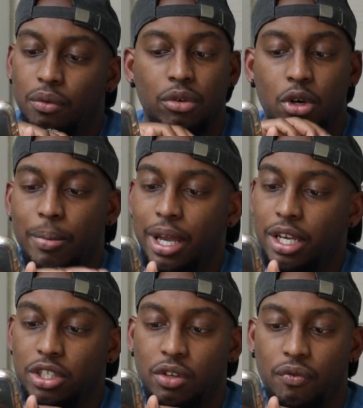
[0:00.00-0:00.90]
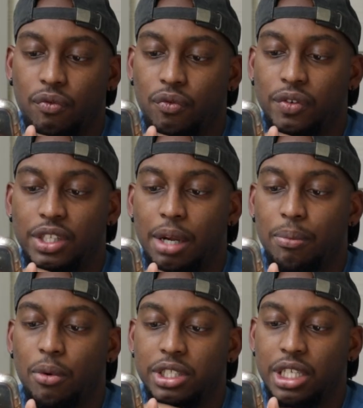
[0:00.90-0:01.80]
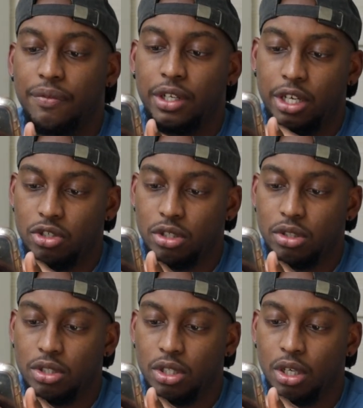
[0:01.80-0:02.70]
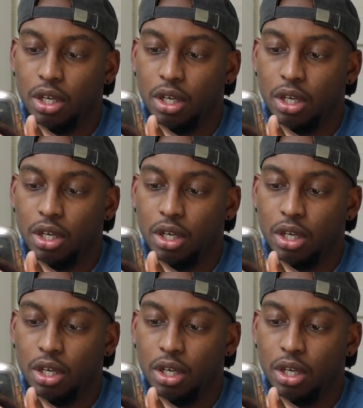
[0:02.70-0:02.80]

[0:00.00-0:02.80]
wheelbase 58.7 inches,